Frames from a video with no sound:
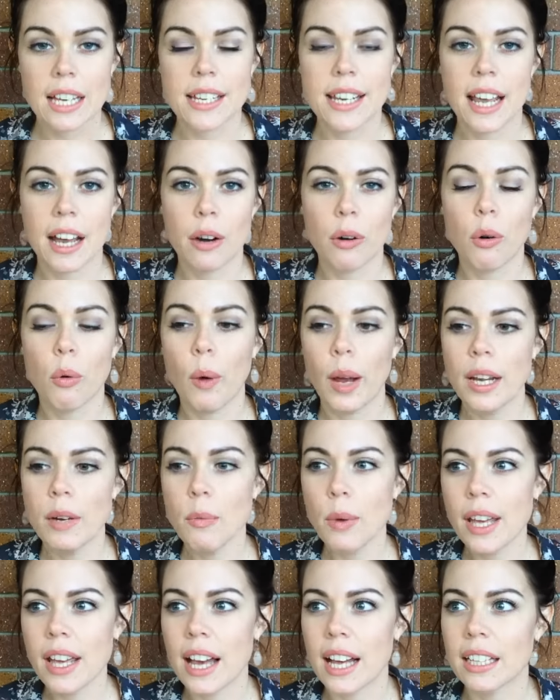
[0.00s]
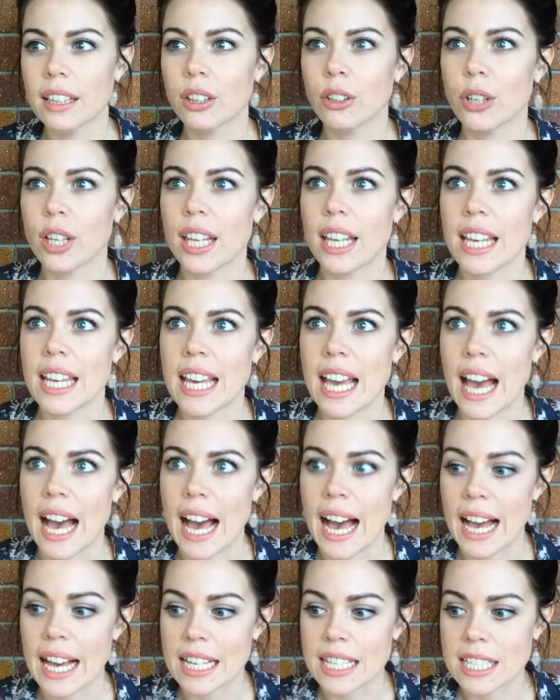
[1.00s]
Now, when we are looking
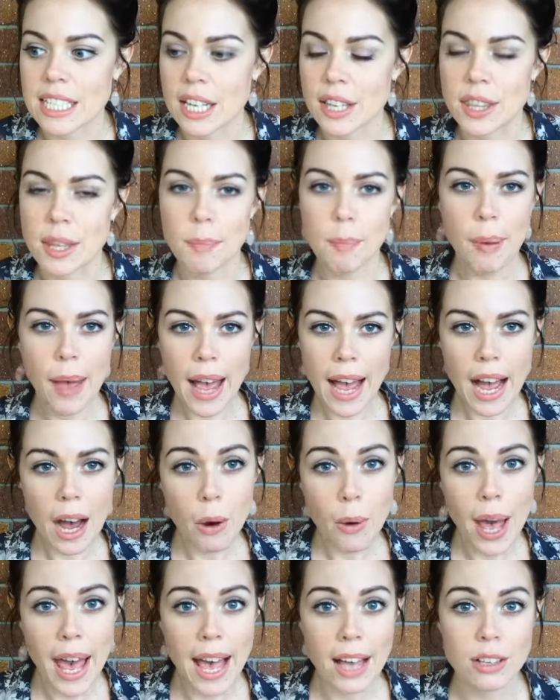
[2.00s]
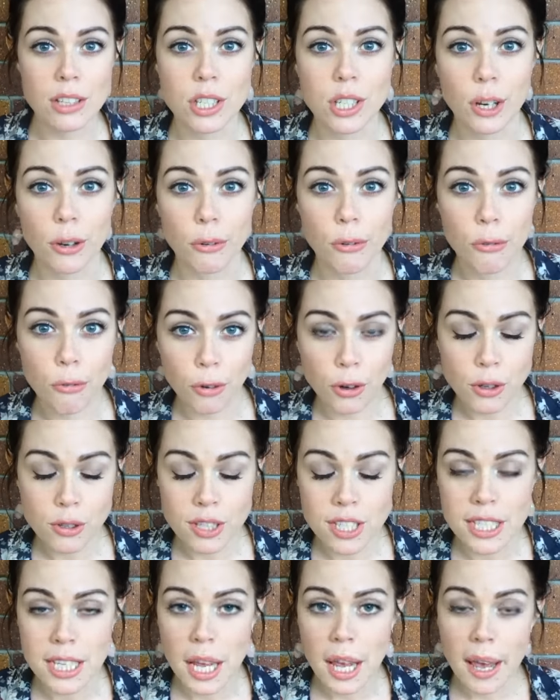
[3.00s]
at the powerhouse of
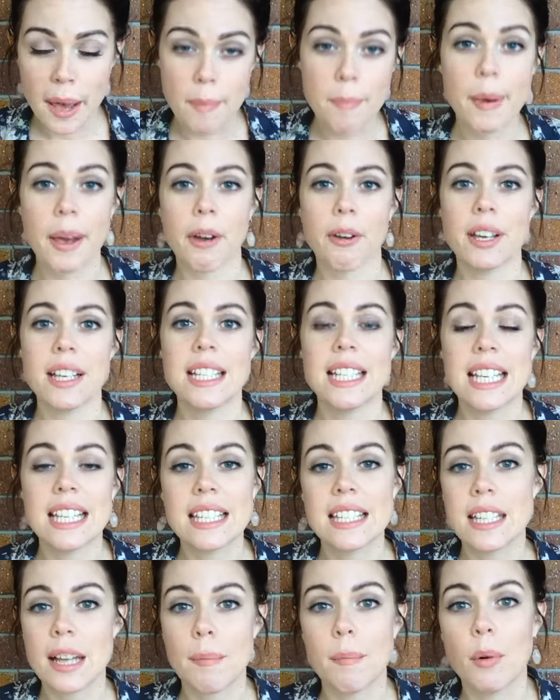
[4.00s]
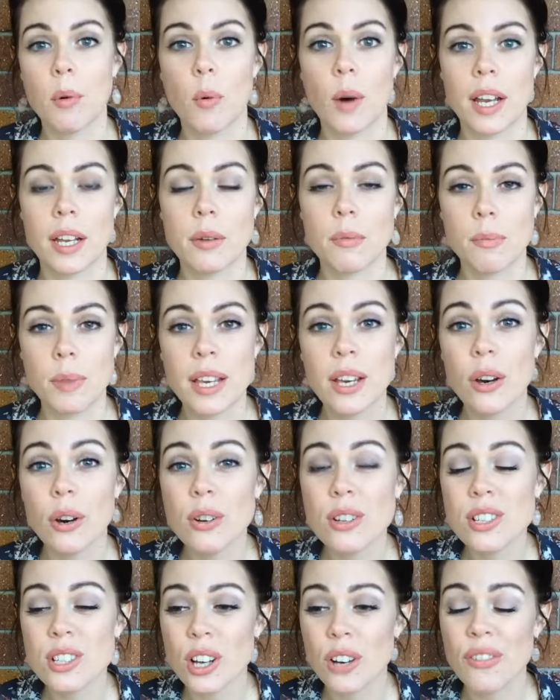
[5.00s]
fruits, berries is number one
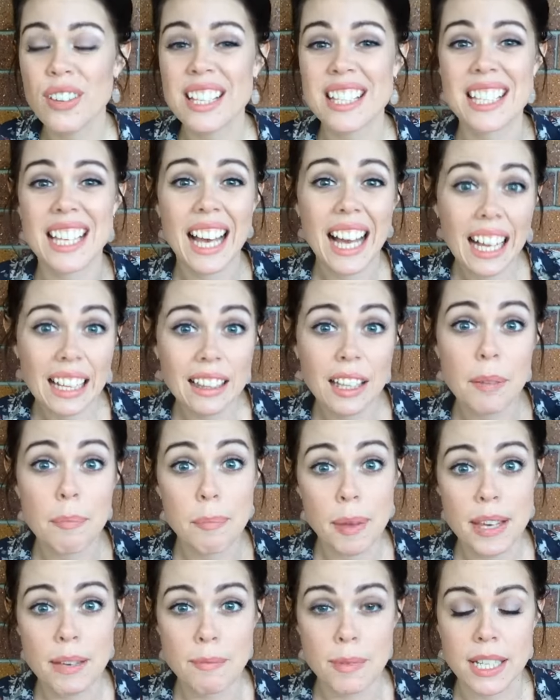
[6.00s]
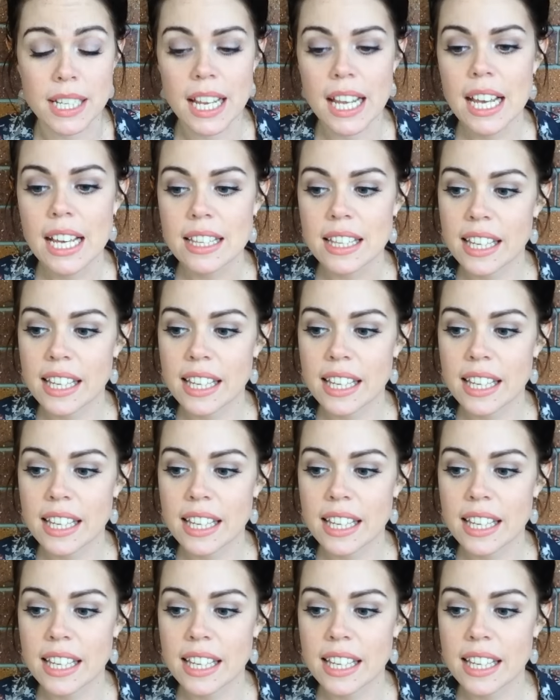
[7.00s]
because of its color pigment.